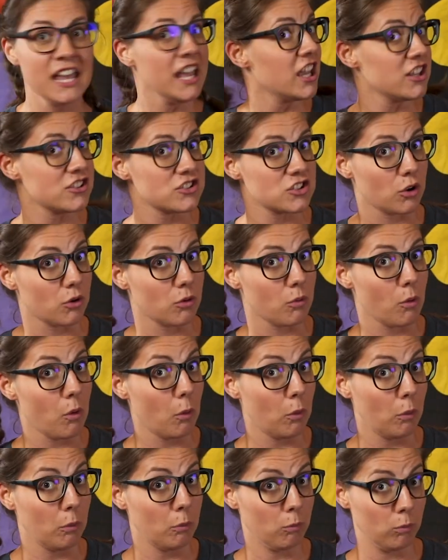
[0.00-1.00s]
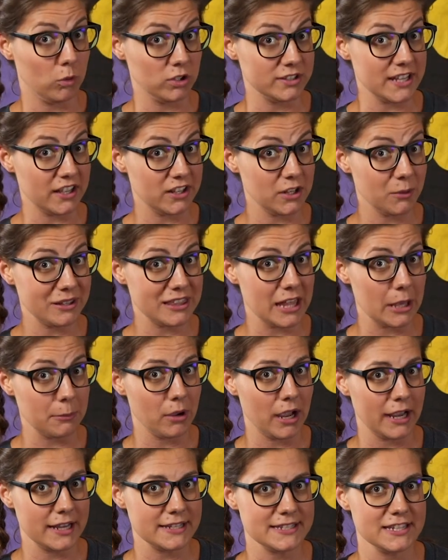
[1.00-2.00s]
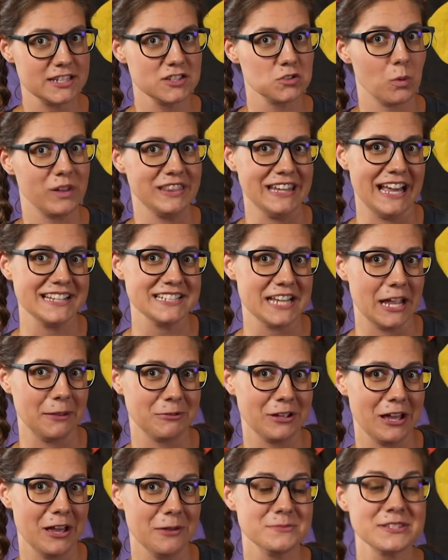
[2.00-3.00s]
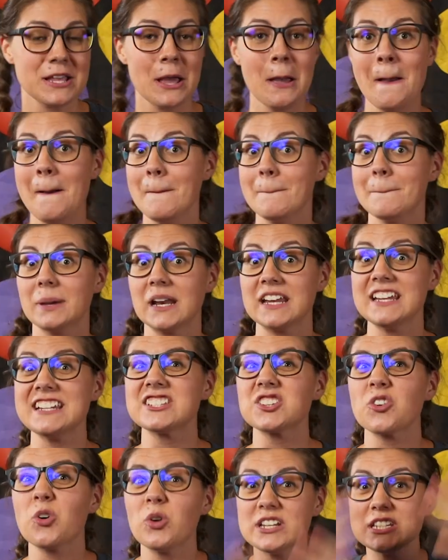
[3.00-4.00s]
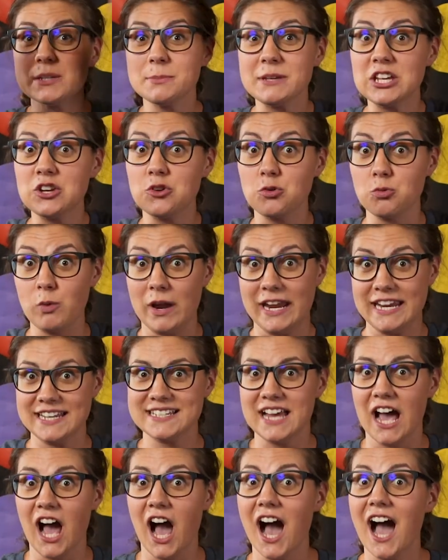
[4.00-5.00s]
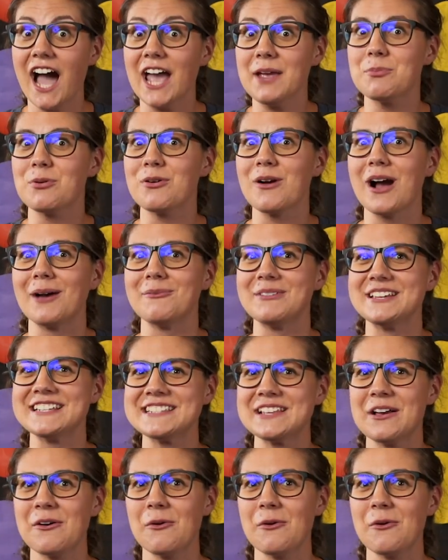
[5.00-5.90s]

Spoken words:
And so we'll tell you what that prize is when that time comes, but it's going to be great, I promise.